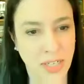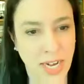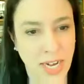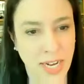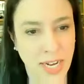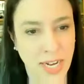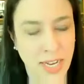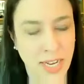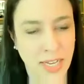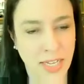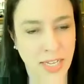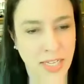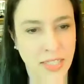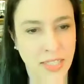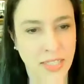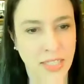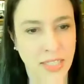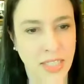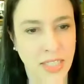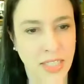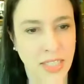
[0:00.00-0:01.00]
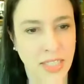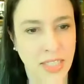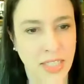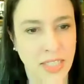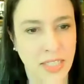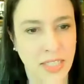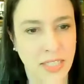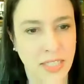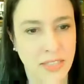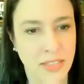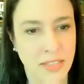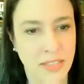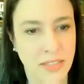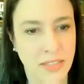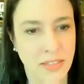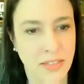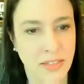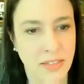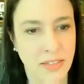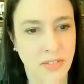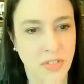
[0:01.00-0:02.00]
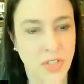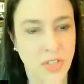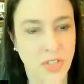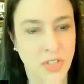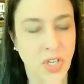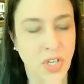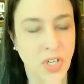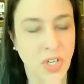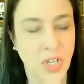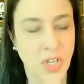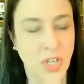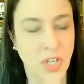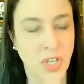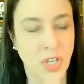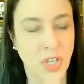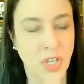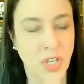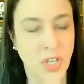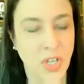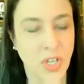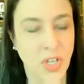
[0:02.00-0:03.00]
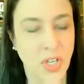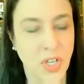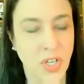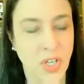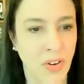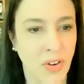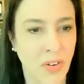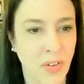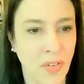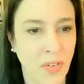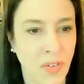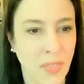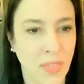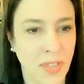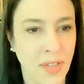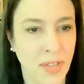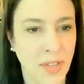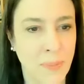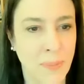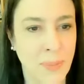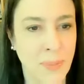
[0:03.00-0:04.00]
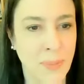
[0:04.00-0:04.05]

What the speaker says: and he showed me all the